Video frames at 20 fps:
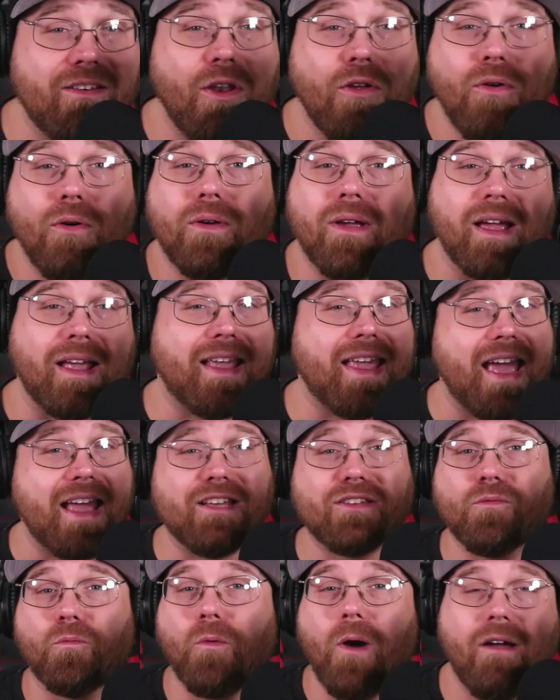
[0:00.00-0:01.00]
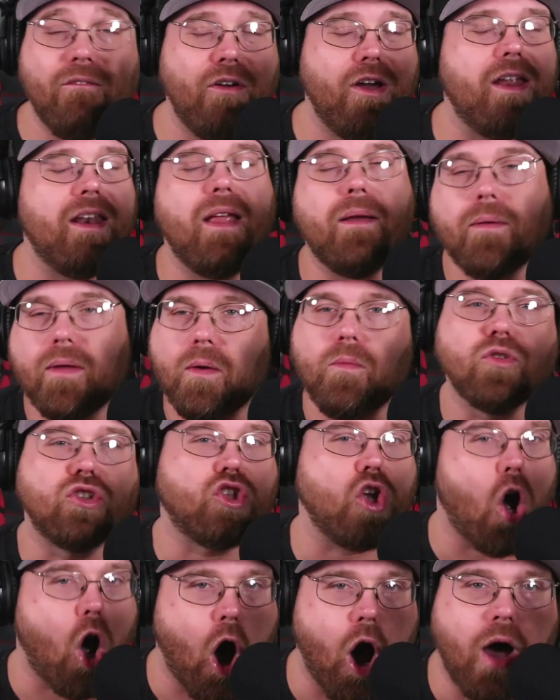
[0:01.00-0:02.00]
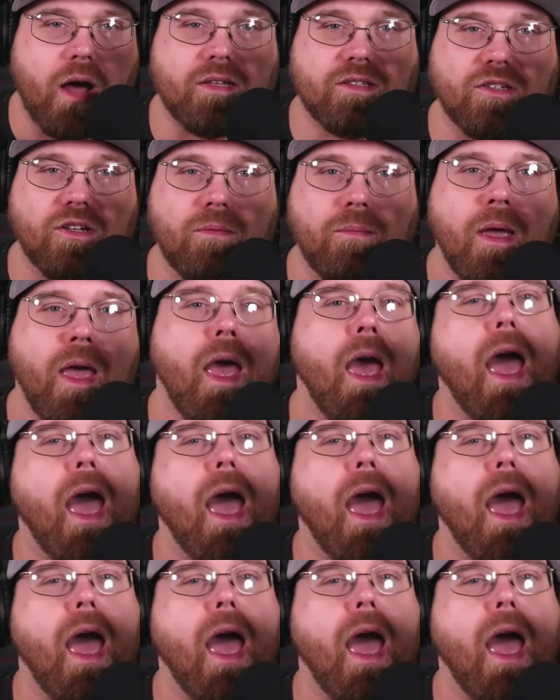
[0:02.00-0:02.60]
Luke against Reva, and it was awesome.